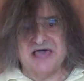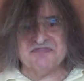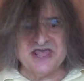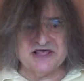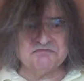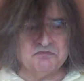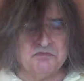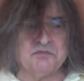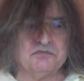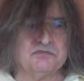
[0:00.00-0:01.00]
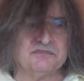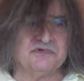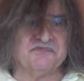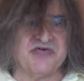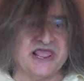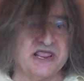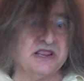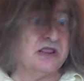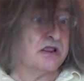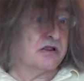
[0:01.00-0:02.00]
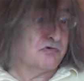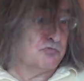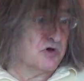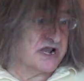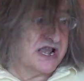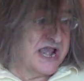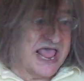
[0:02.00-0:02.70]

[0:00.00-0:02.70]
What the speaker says: And then they would